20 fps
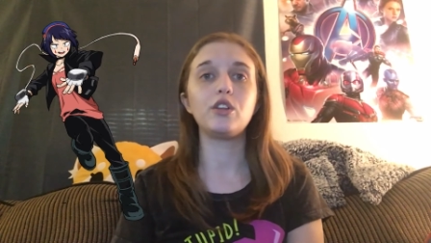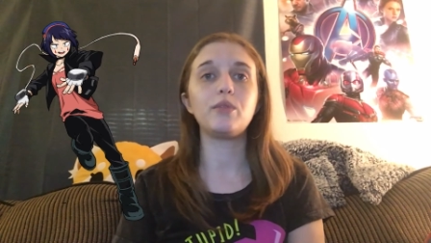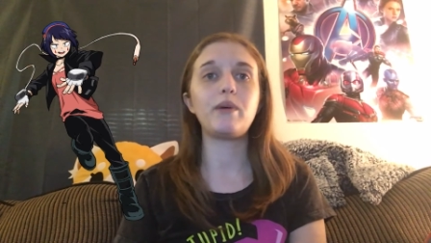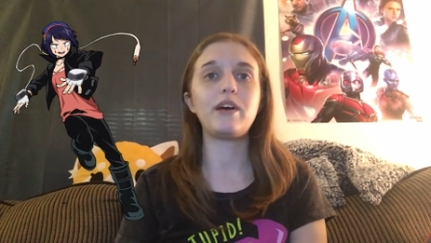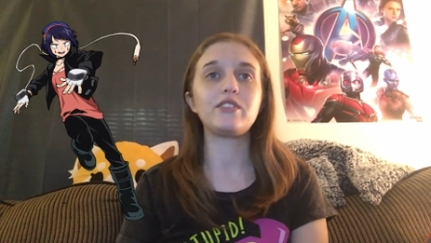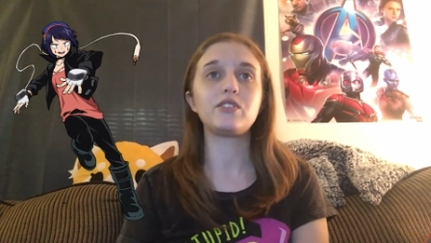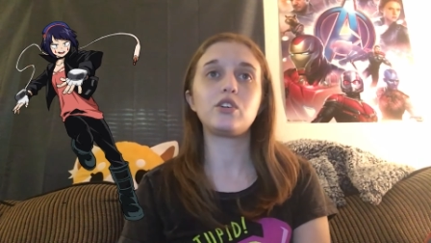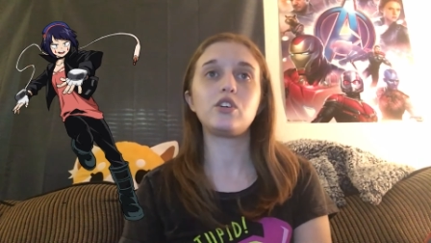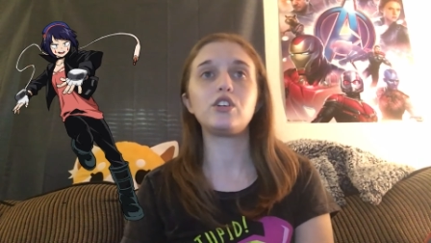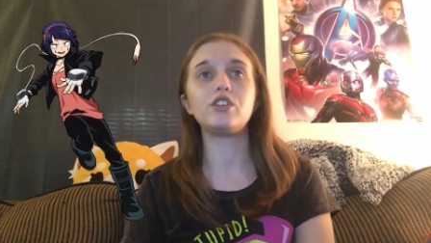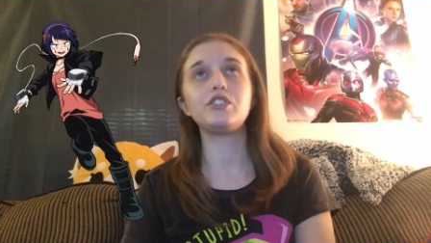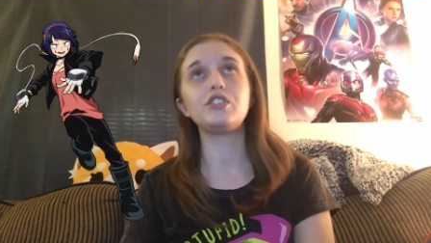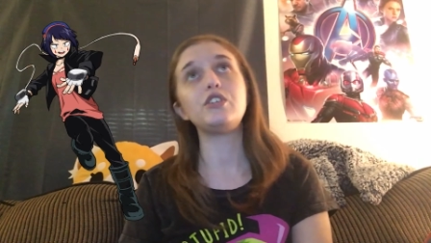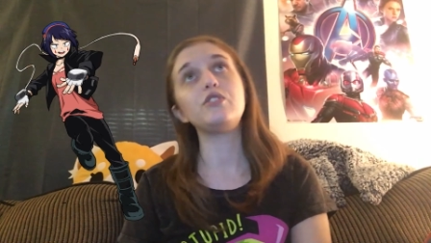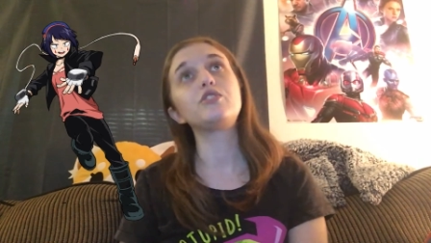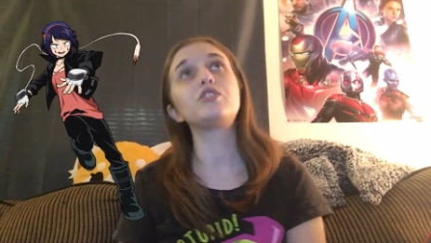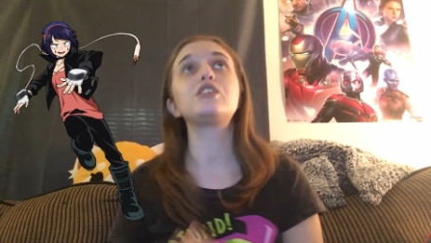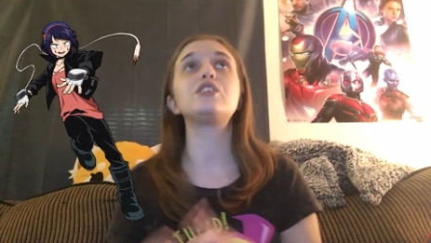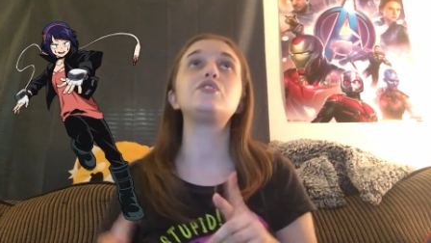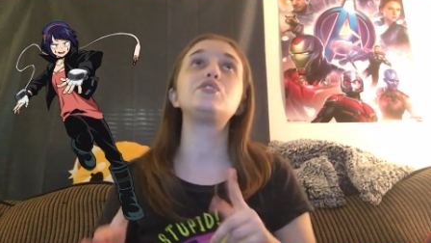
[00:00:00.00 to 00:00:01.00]
The best girl is
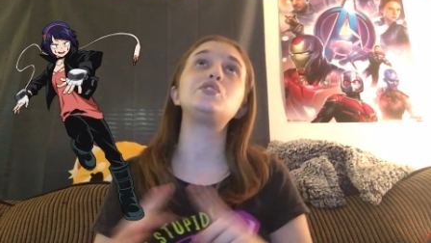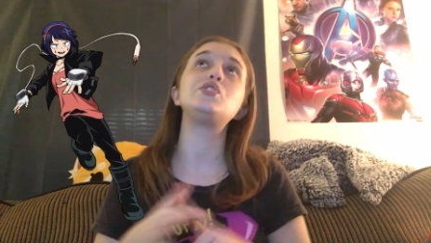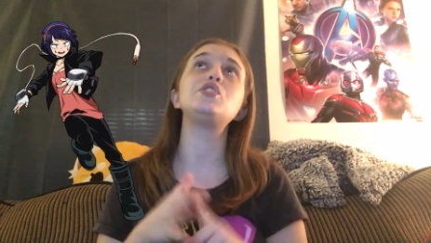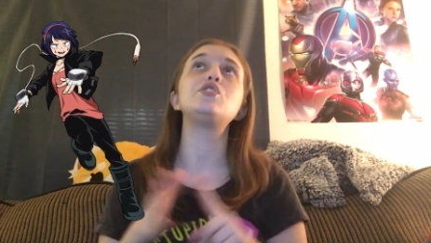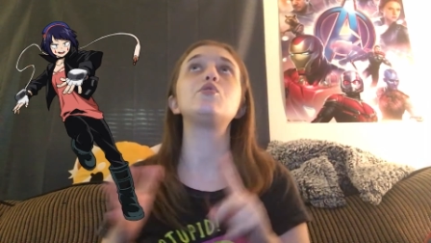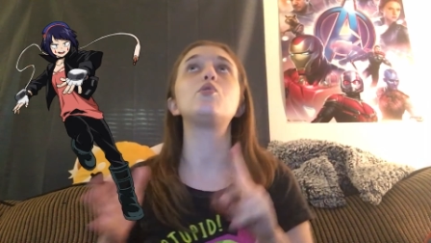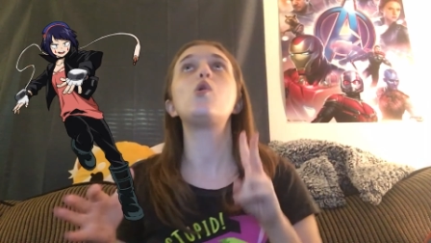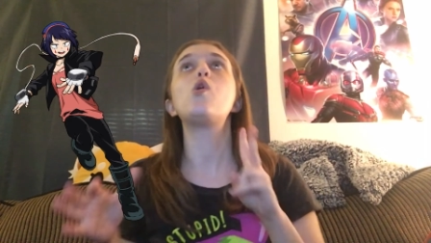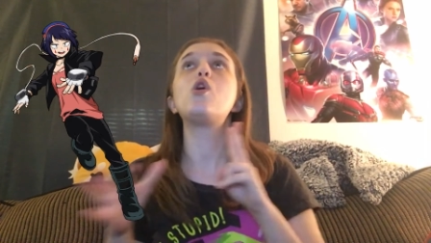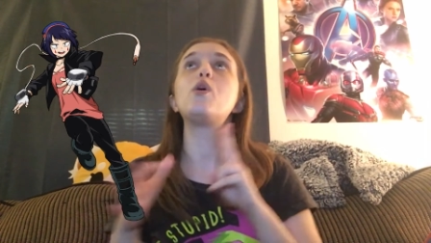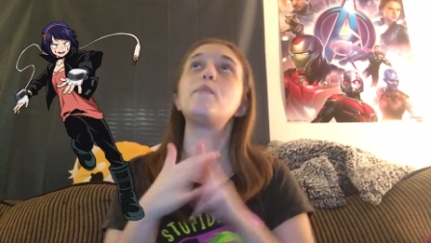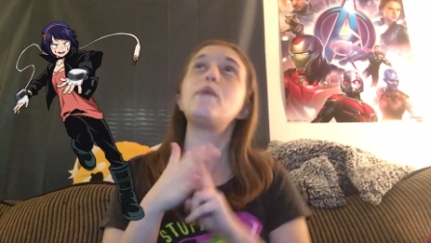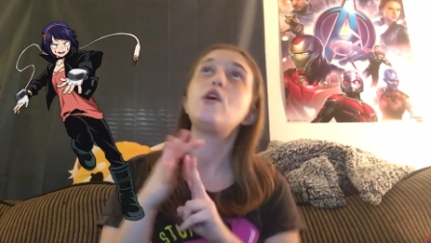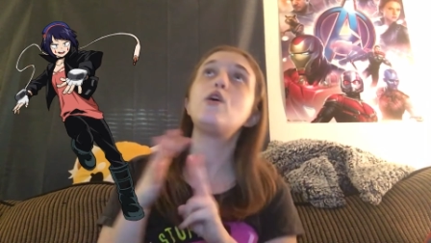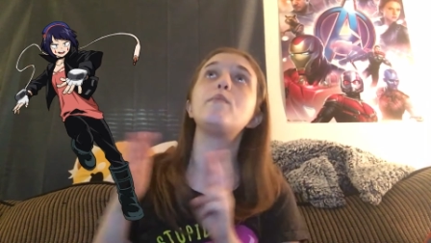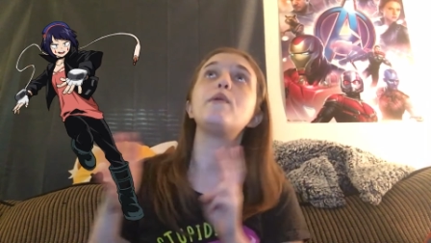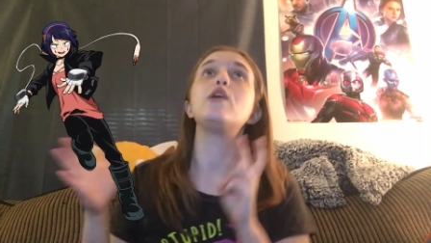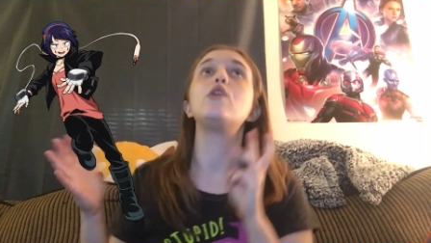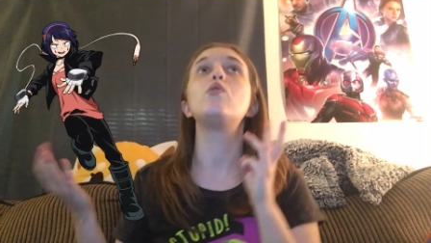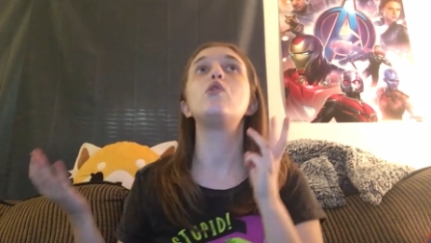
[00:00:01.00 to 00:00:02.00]
usually Sue or
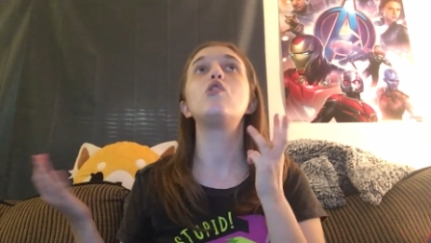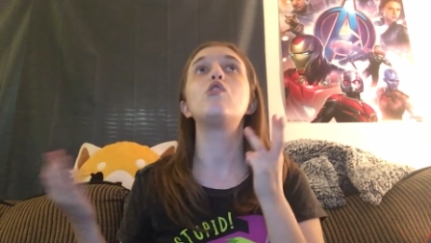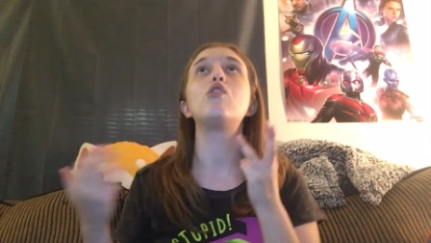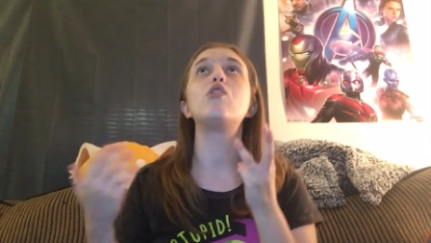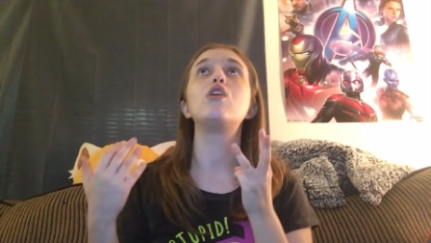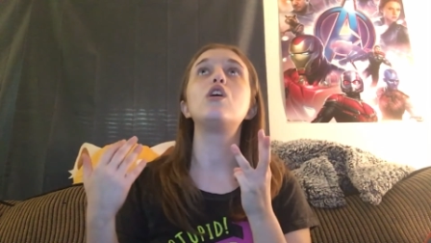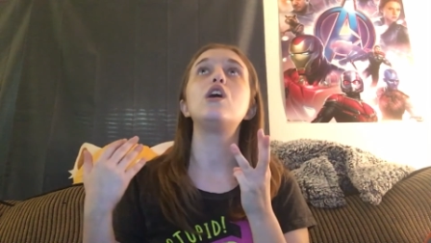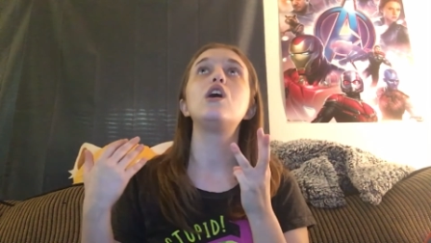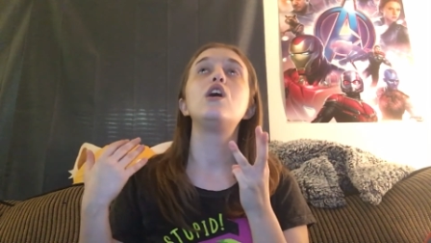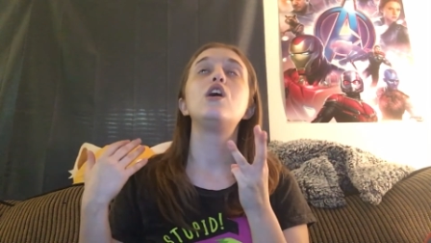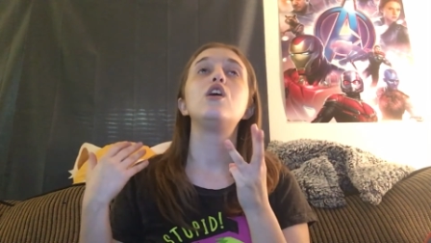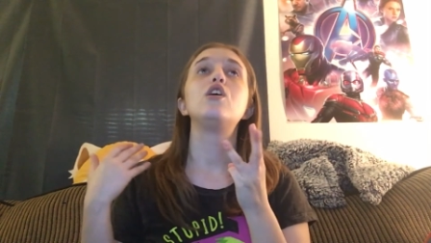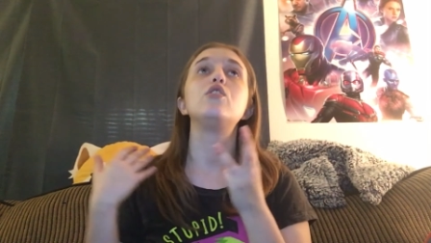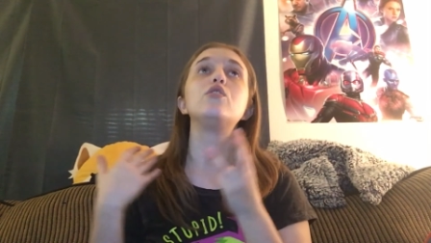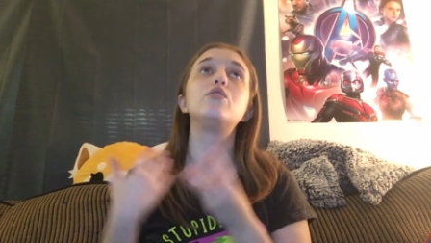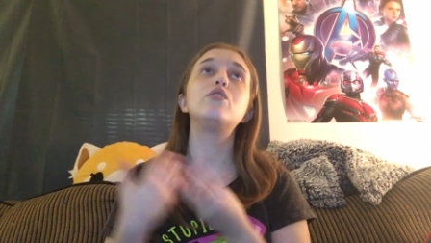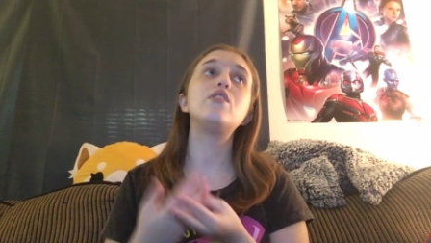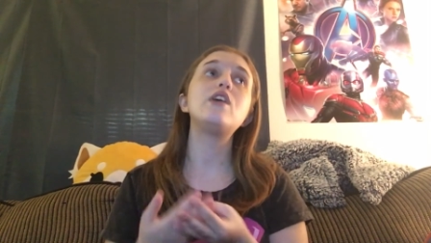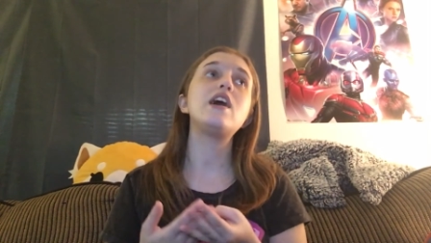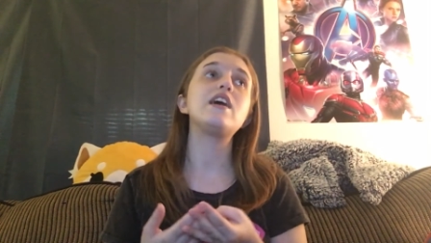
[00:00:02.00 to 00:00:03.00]
Momo or
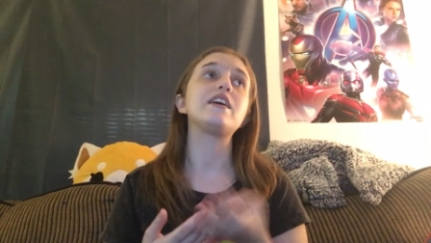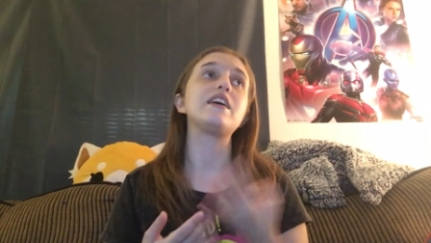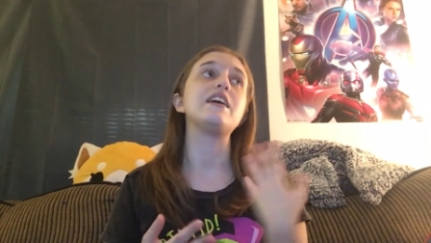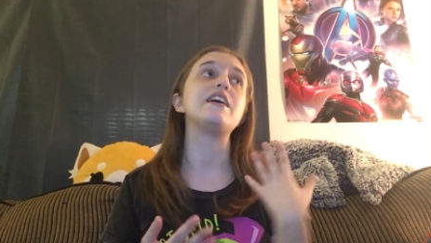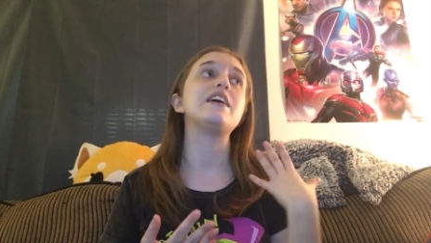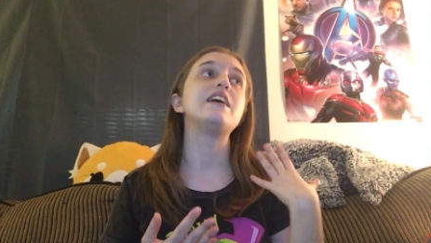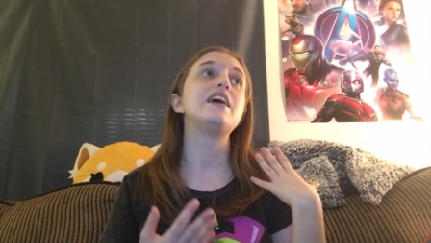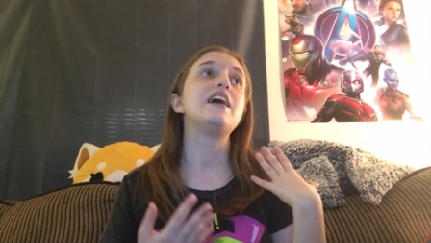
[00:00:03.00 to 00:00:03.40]
Uraraka